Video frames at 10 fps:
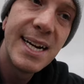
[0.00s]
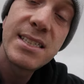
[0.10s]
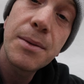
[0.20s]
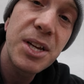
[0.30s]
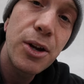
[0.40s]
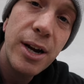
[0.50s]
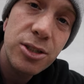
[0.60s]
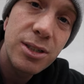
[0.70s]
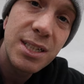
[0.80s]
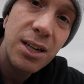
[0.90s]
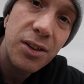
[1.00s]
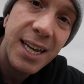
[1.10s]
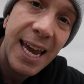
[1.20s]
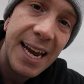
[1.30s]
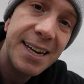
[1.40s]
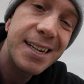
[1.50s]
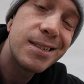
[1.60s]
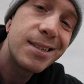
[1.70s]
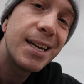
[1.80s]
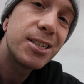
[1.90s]
It's something you actually see on the Canyon
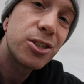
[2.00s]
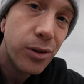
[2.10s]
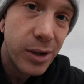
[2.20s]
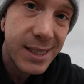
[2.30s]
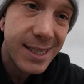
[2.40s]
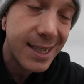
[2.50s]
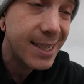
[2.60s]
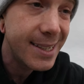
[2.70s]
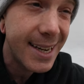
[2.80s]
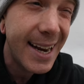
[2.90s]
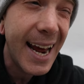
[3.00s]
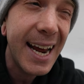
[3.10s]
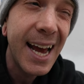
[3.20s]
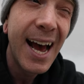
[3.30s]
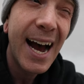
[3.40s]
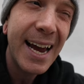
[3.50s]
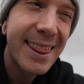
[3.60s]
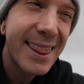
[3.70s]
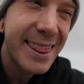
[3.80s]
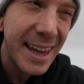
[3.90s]
Stitched 360 today, I
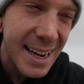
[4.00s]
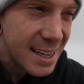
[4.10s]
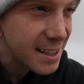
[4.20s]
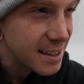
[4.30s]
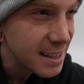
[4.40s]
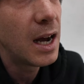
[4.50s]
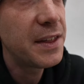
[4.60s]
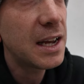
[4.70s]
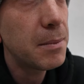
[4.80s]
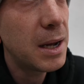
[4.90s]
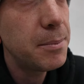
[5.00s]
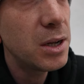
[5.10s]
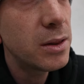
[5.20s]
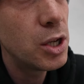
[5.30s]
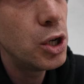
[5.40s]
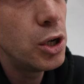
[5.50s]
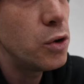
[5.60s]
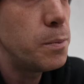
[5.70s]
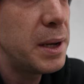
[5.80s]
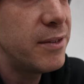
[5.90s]
think. I think it might be on the
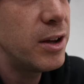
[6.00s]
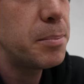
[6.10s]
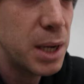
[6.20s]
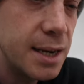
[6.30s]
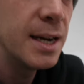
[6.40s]
new pivot, but